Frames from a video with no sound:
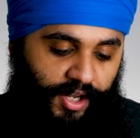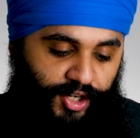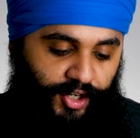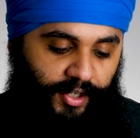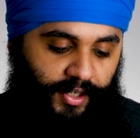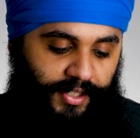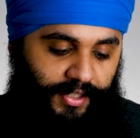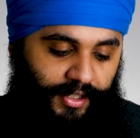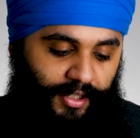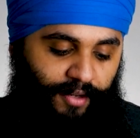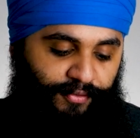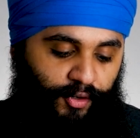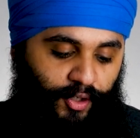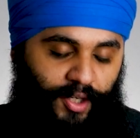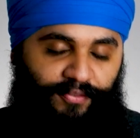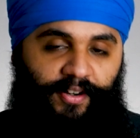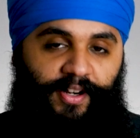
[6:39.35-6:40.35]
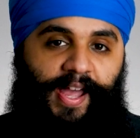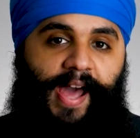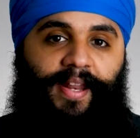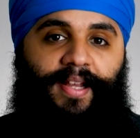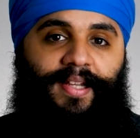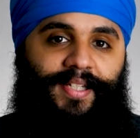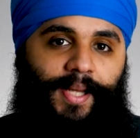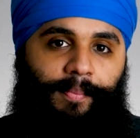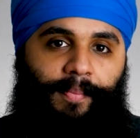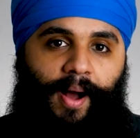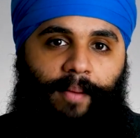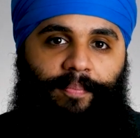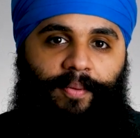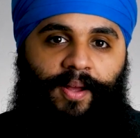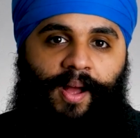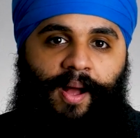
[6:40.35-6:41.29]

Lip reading: you're gonna see a few different headings come up.